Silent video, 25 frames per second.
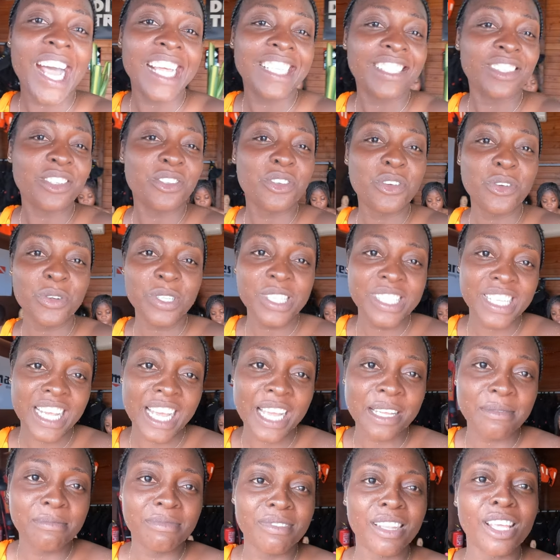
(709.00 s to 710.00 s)
had a good
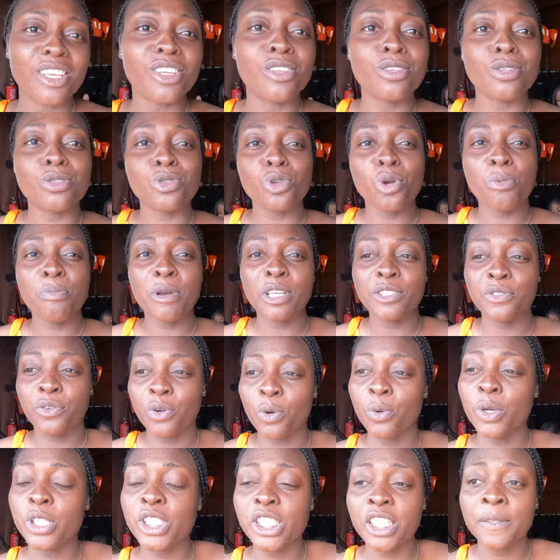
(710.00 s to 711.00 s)
time. Thank you so much
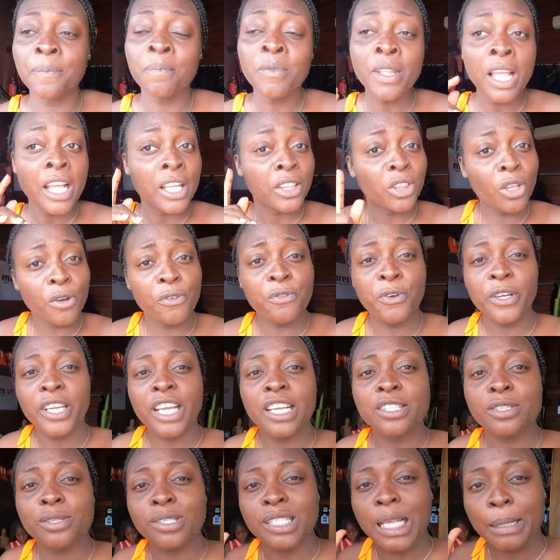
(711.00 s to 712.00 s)
for watching. Don't
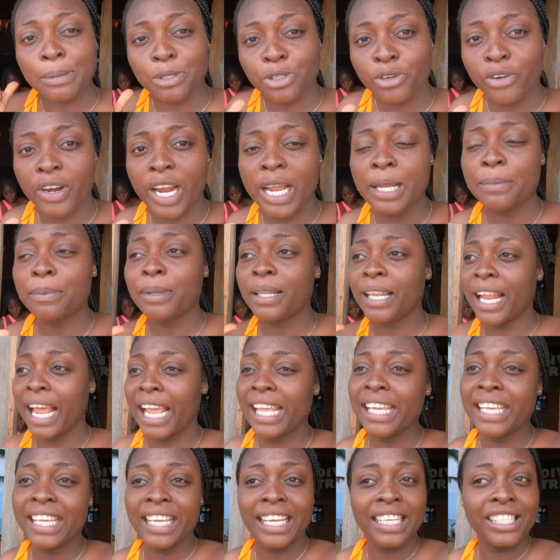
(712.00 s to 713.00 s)
forget to subscribe,
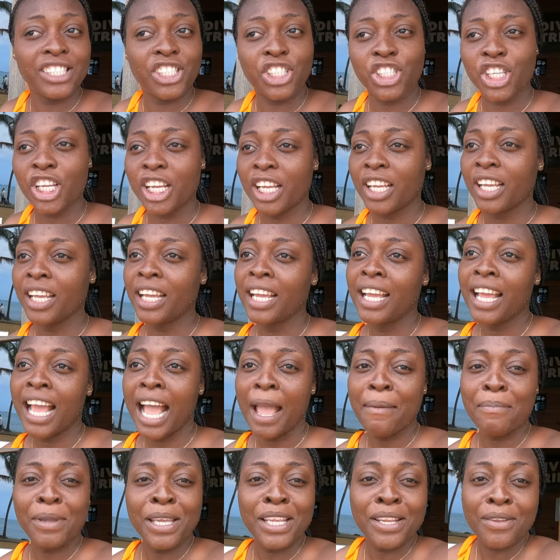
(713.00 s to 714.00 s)
like, and share.
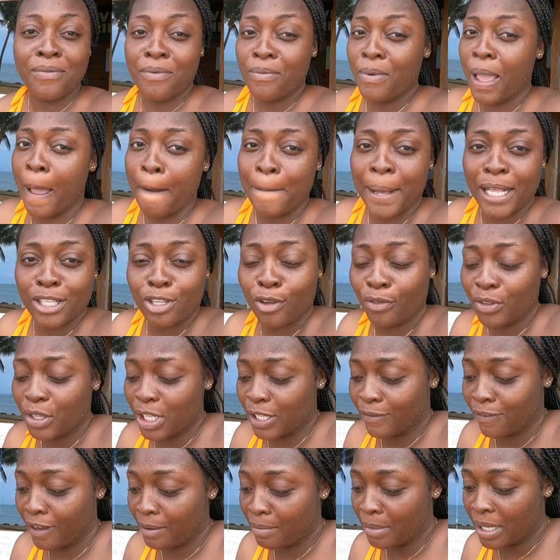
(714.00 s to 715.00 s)
I mean, we are part of
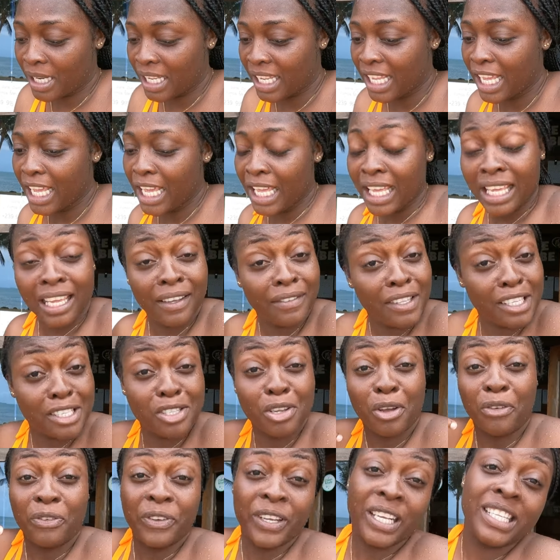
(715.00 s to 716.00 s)
this family. If this
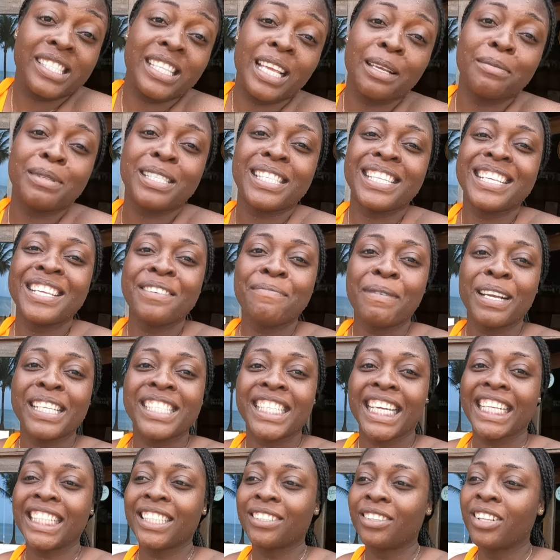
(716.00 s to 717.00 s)
is your first time seeing my
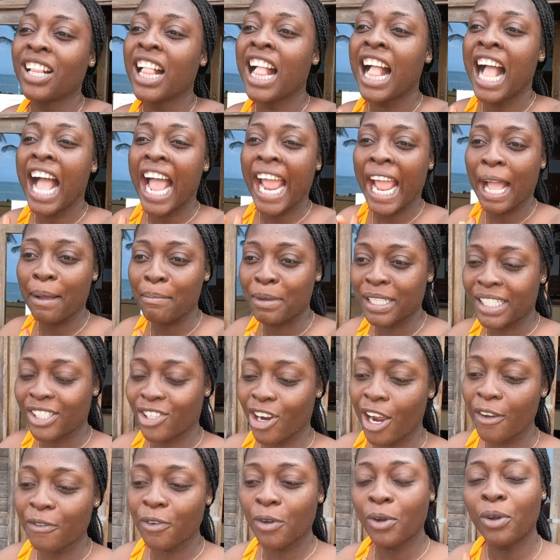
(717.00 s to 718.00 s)
channel, I am a
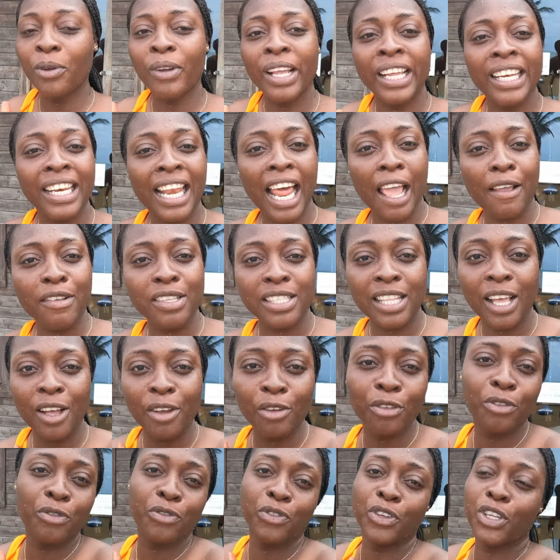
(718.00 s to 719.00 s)
travel and
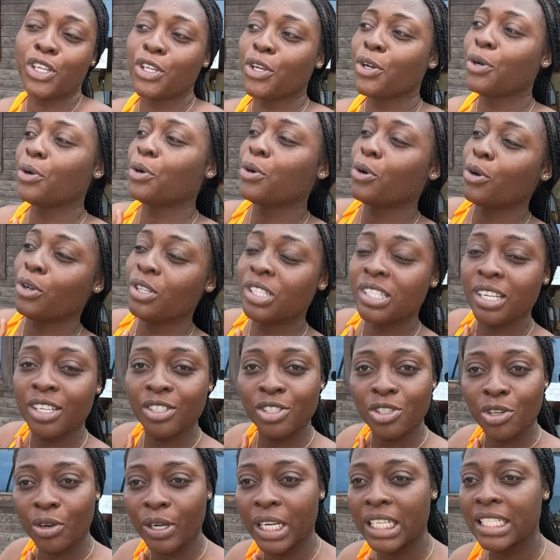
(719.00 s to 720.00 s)
lifestyle video
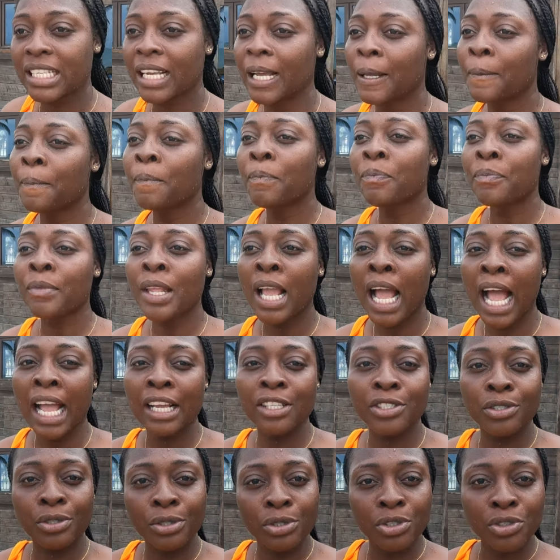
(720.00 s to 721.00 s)
content creator.
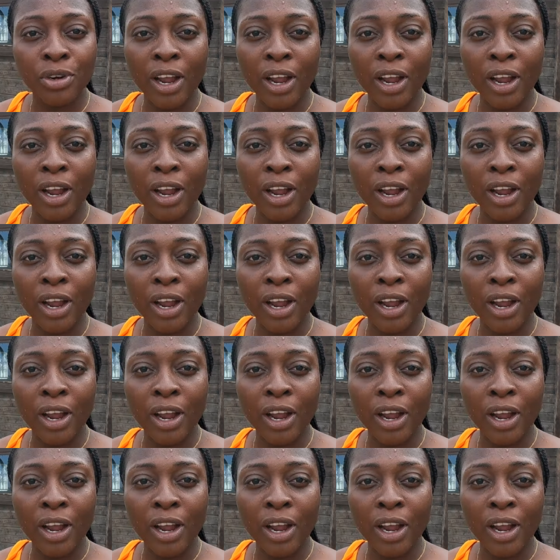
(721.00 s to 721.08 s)
I do